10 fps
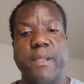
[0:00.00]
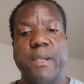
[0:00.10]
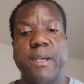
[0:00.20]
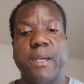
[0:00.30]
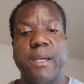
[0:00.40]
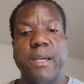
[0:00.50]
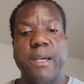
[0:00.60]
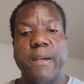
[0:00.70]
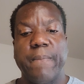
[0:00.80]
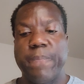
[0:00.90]

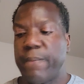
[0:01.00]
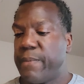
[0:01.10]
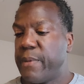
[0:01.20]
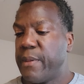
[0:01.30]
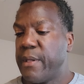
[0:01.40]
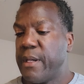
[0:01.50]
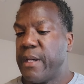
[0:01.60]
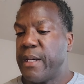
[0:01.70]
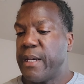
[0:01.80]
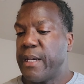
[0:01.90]

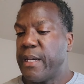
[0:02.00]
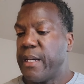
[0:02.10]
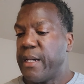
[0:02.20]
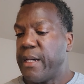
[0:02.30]
(silence)